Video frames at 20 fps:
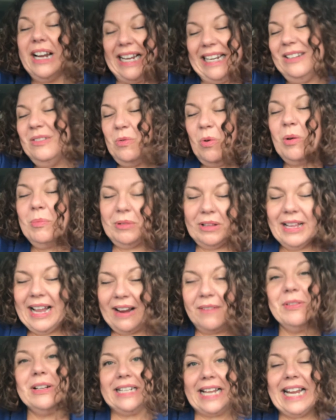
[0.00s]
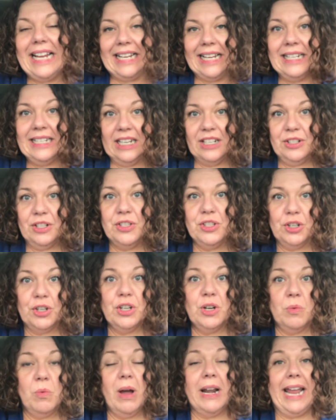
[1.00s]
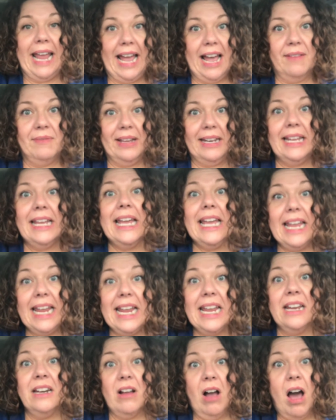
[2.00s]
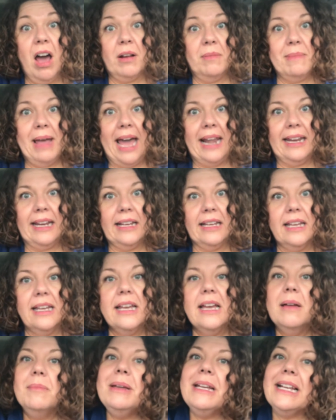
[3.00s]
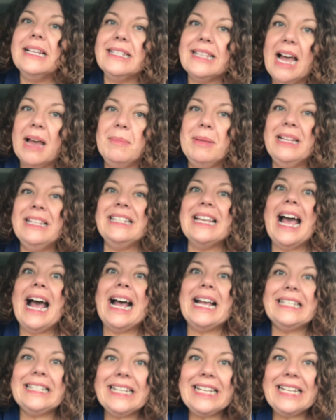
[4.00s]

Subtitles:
in normal everyday conditions. You're going to want to have it in automatic, because that means as